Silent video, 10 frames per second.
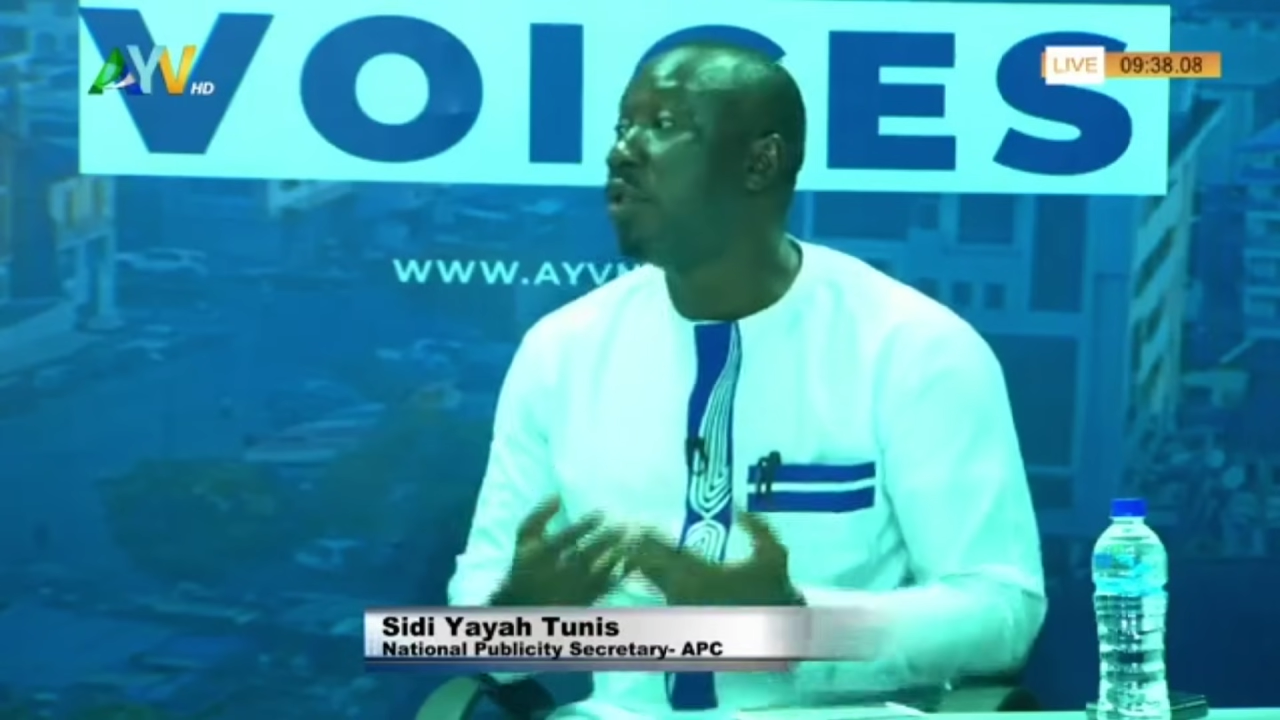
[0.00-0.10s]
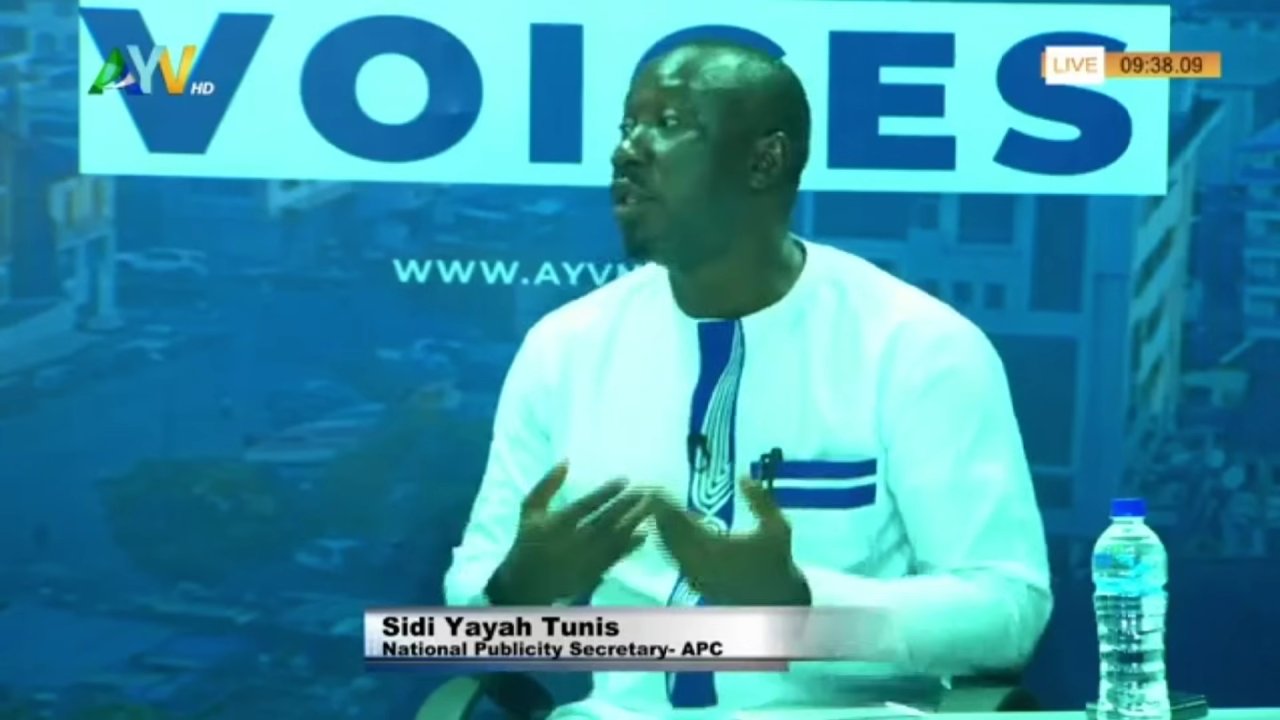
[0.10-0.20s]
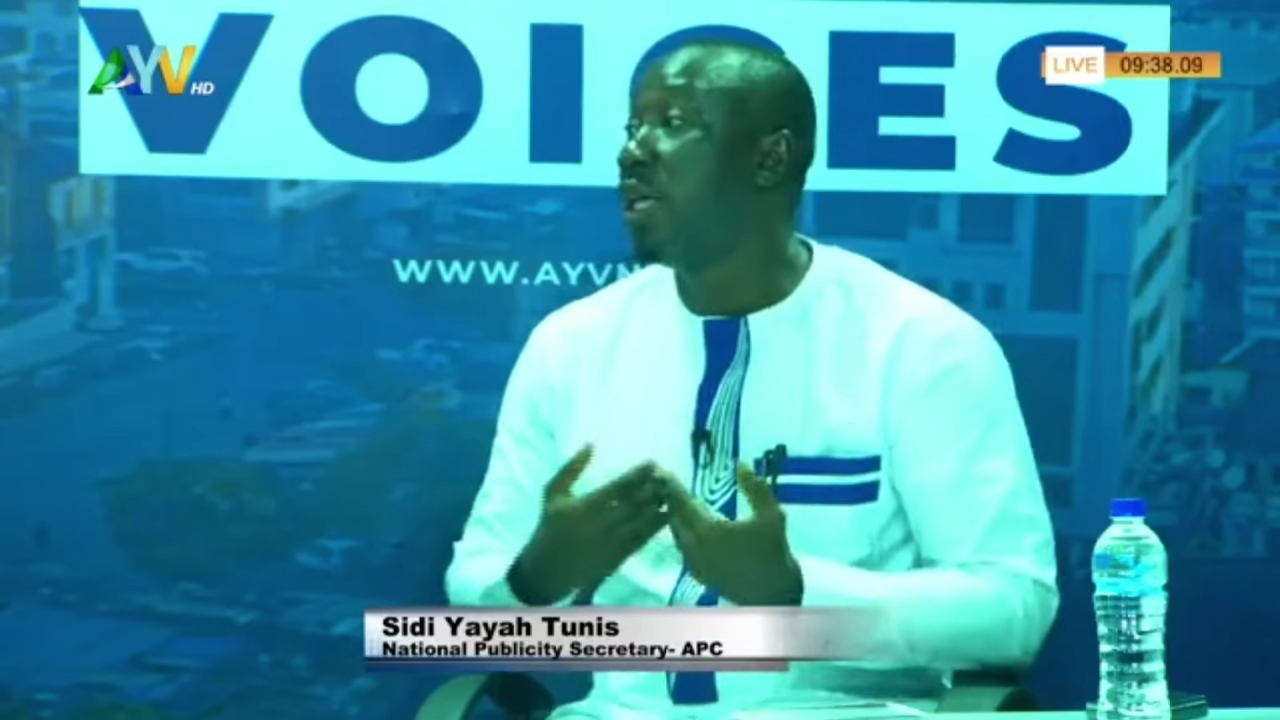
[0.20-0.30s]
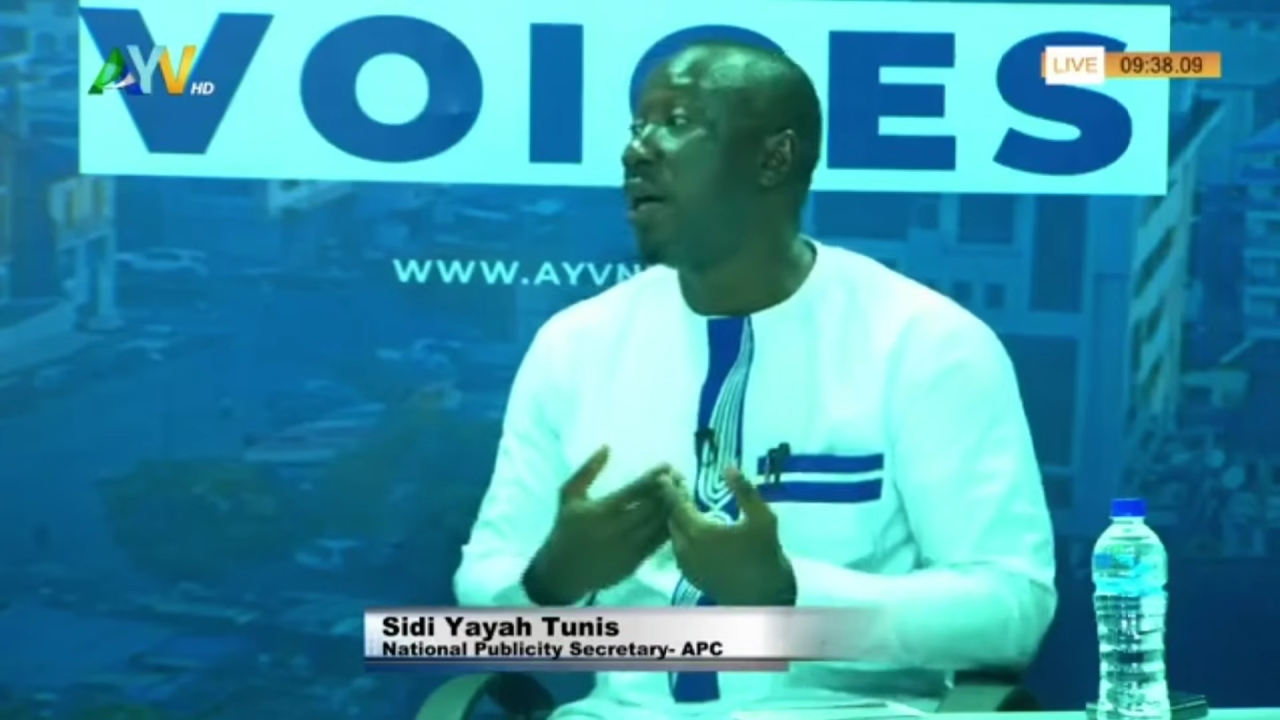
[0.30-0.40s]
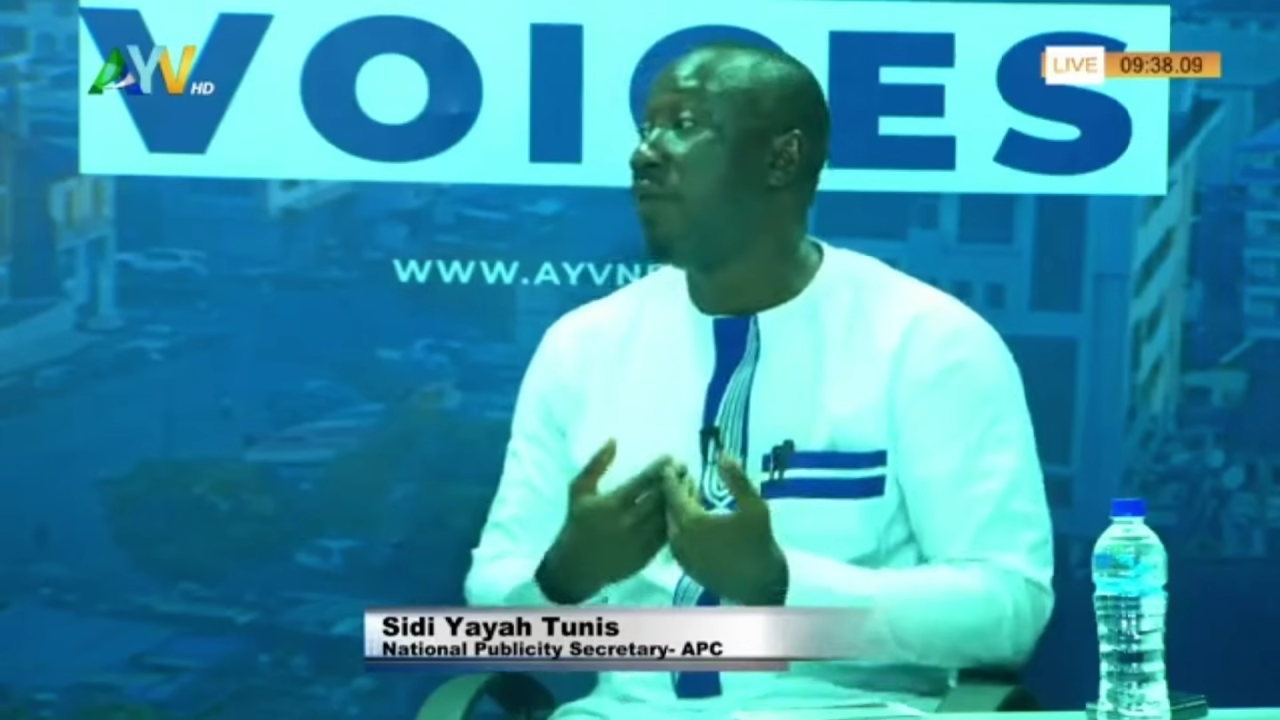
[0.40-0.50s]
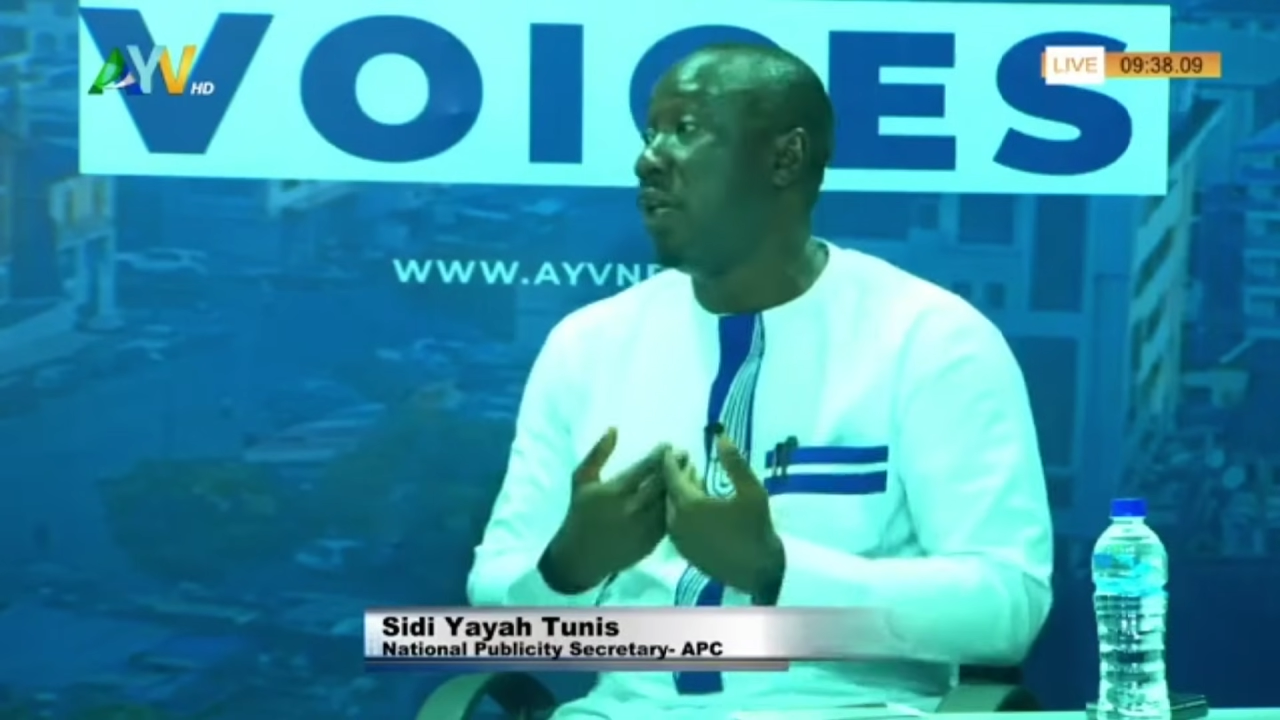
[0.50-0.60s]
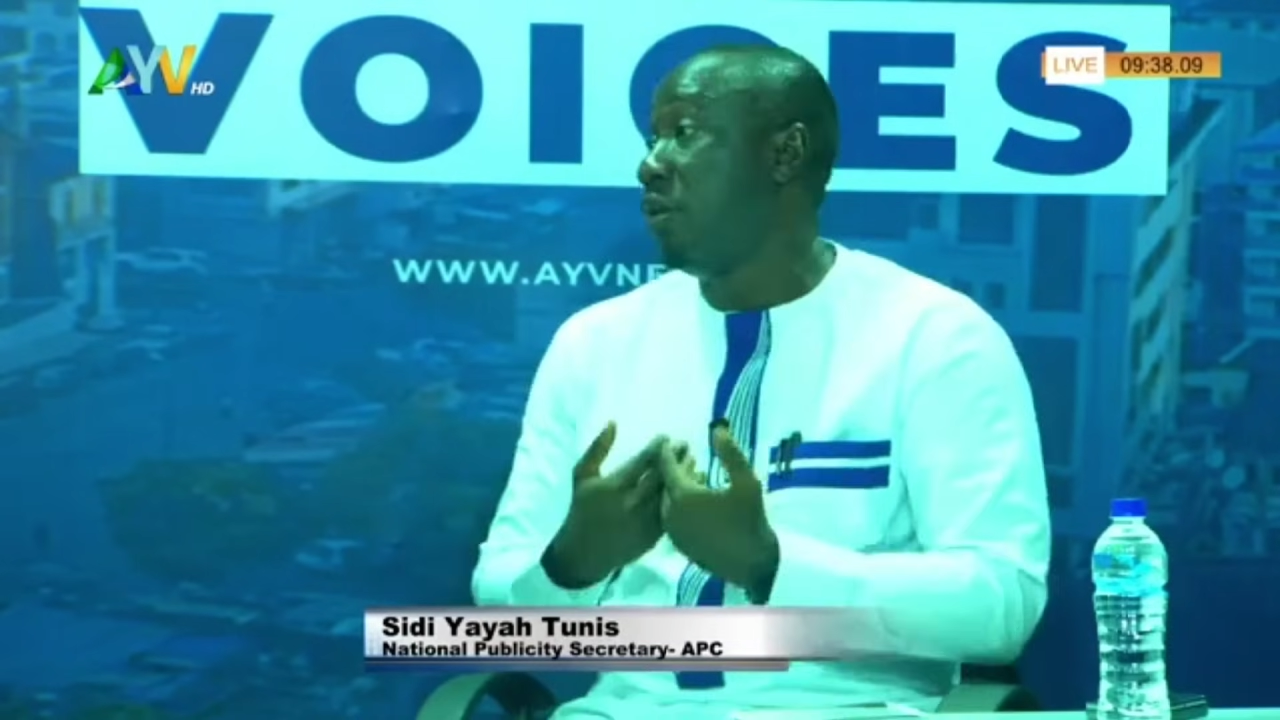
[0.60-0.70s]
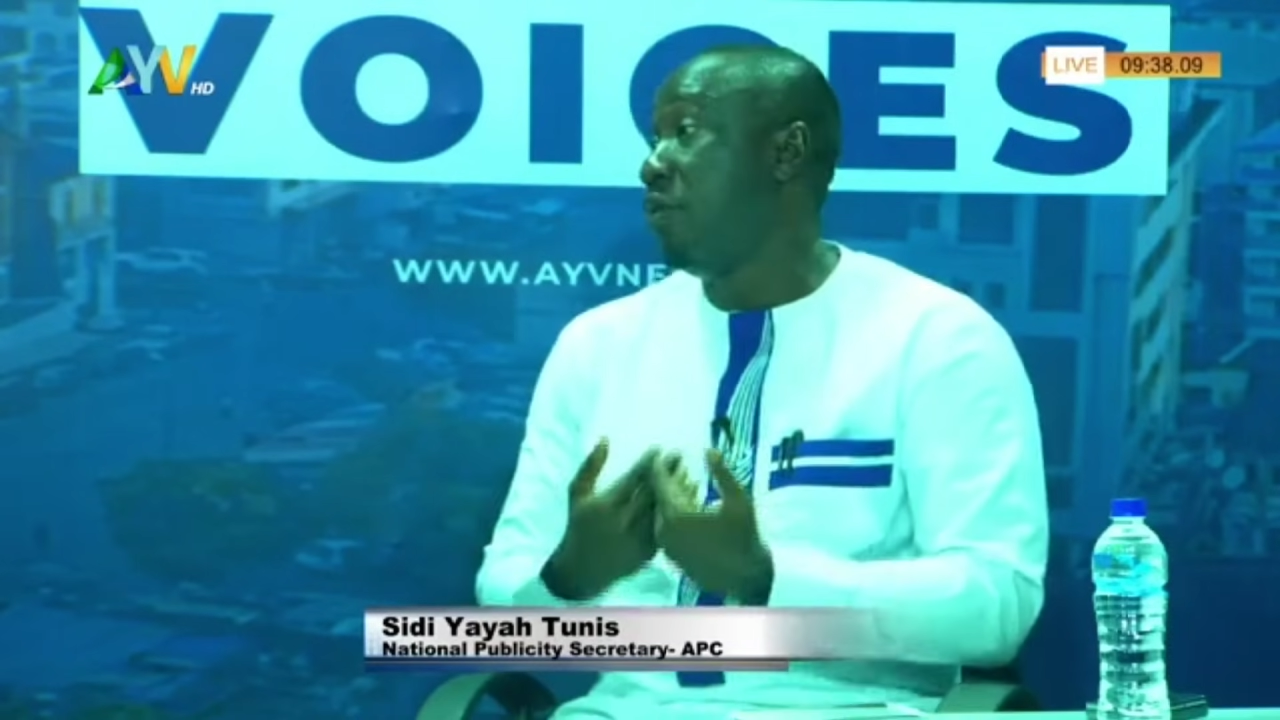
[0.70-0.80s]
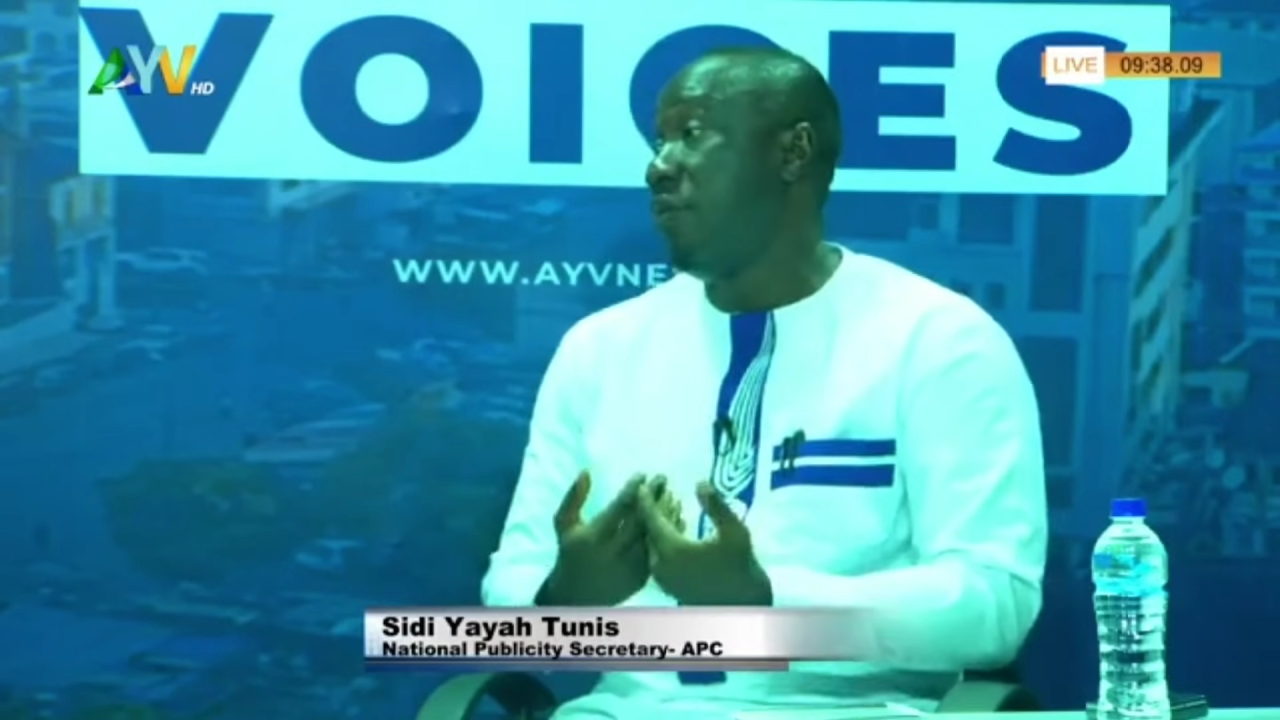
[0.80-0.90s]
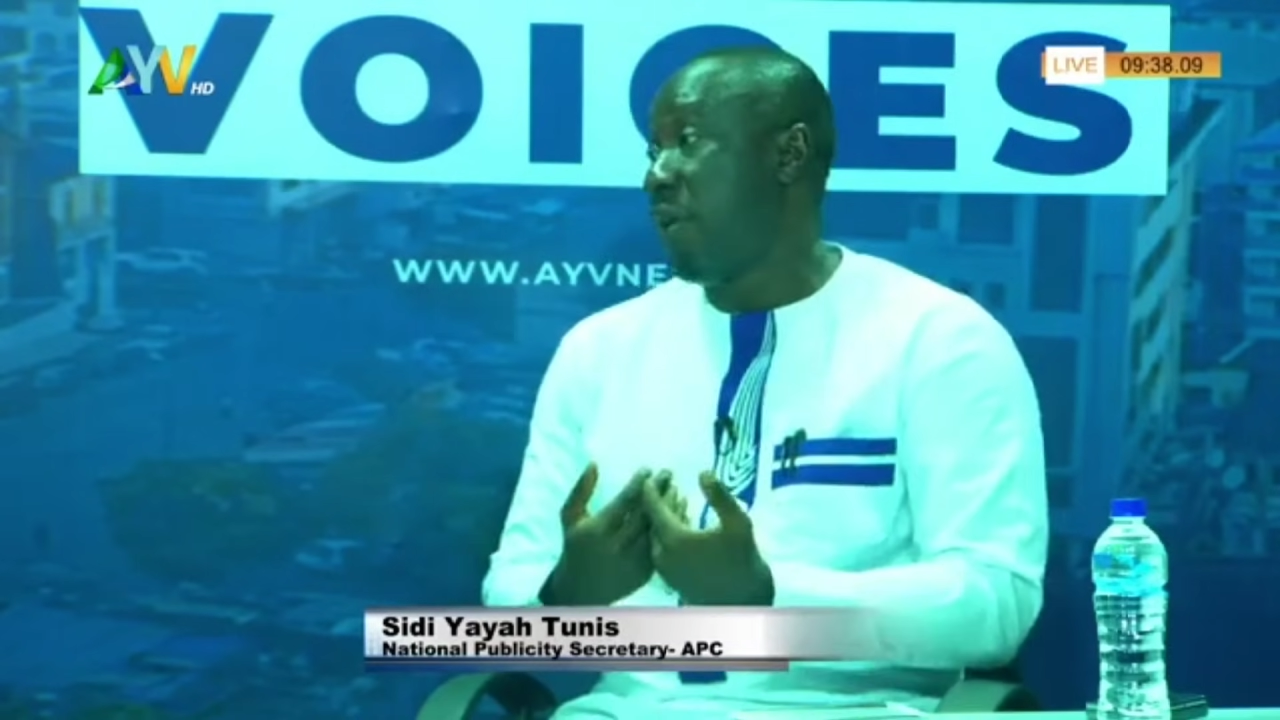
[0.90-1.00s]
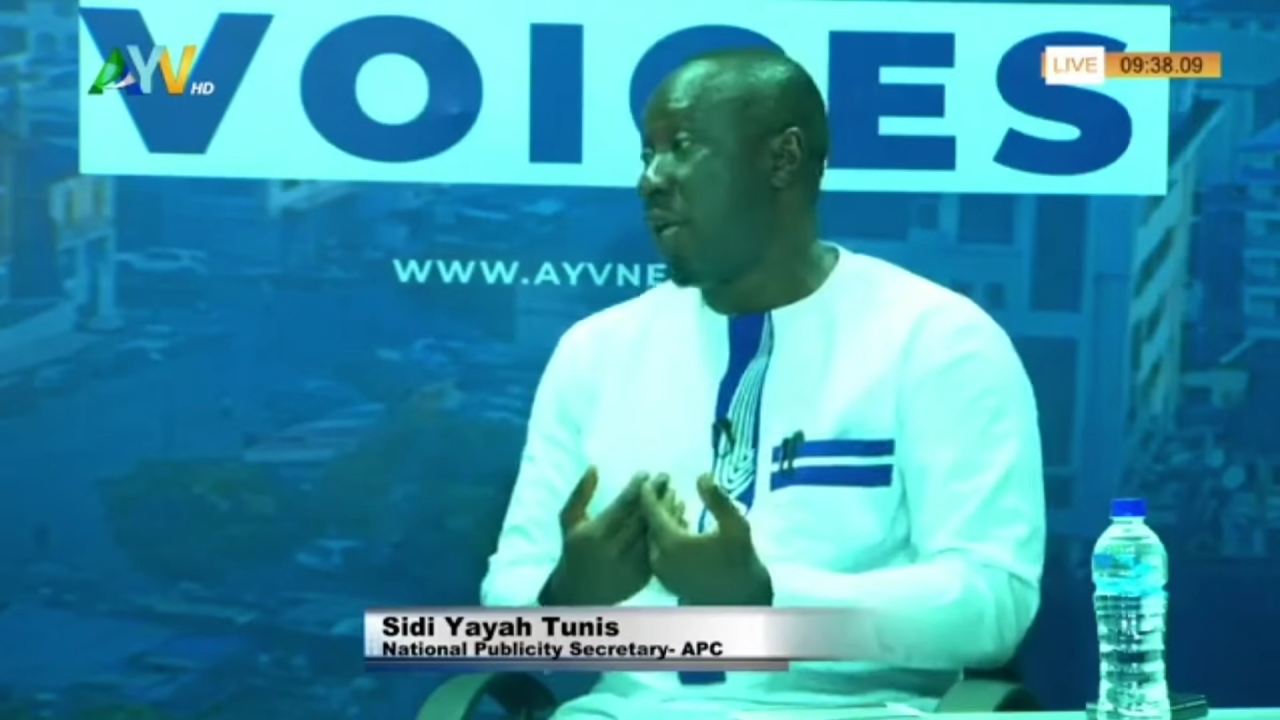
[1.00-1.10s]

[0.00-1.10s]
governance.